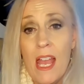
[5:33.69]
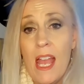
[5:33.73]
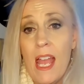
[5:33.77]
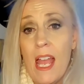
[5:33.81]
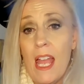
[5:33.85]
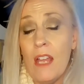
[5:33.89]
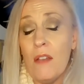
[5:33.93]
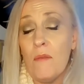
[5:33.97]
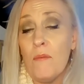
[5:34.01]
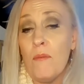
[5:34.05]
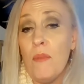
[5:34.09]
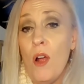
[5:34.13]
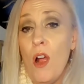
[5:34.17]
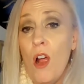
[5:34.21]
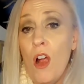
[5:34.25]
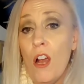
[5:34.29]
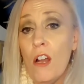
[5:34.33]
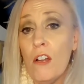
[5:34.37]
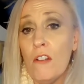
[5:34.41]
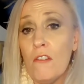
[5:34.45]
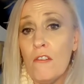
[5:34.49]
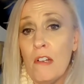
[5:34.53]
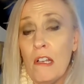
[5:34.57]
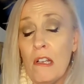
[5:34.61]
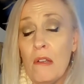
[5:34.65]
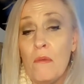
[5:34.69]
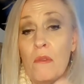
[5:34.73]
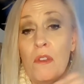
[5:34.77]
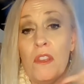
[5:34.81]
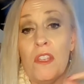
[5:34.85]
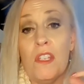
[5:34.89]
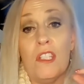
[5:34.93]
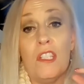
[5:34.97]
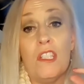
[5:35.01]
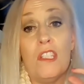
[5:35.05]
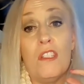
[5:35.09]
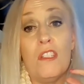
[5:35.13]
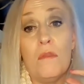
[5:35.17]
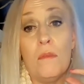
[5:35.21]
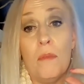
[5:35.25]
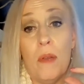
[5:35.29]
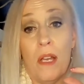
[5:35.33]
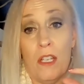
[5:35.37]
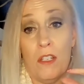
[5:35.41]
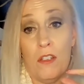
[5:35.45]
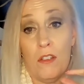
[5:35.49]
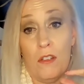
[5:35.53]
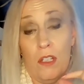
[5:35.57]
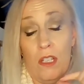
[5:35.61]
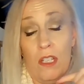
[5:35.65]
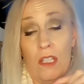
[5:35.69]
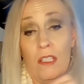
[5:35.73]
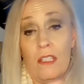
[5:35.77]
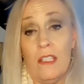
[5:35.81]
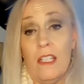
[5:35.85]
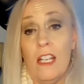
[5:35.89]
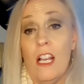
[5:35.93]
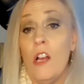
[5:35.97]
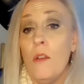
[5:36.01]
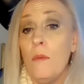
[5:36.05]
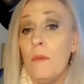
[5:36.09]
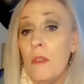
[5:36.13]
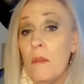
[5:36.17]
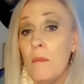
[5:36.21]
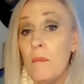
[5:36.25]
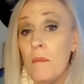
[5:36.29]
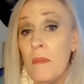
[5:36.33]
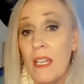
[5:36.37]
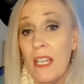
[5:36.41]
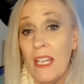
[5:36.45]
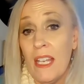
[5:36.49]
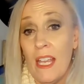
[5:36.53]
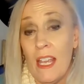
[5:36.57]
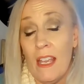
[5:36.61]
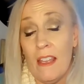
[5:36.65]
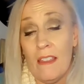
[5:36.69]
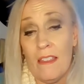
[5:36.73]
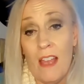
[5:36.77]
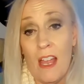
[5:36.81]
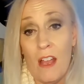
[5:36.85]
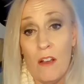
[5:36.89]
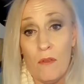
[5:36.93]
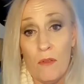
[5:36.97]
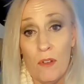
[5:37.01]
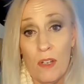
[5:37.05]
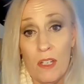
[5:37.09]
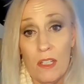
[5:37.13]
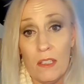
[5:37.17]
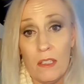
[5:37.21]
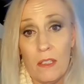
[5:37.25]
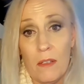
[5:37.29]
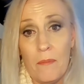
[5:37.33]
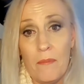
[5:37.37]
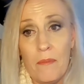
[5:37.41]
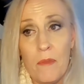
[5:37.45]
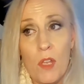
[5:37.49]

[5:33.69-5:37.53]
and partnering with a specialist to help them mitigate that risk.